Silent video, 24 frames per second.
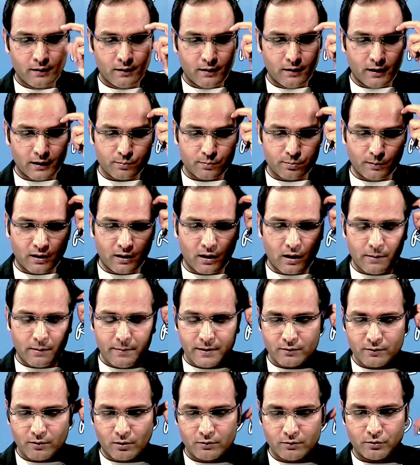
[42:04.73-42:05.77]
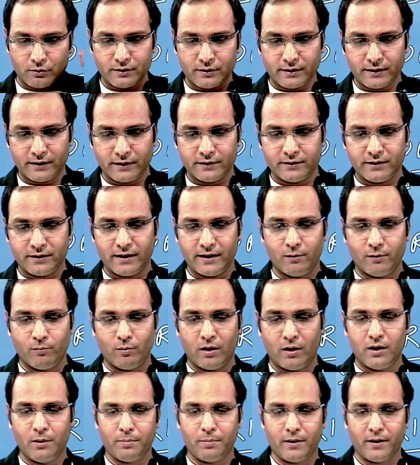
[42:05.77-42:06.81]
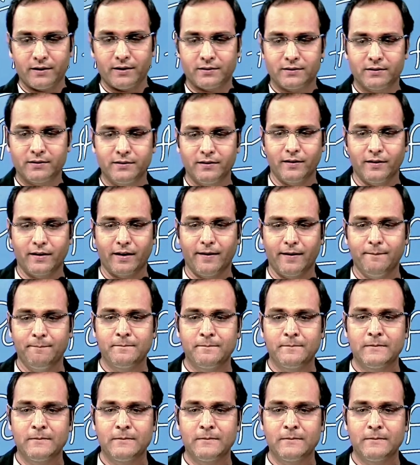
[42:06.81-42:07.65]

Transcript: Lakshman Ram has also shared WordPress. Okay,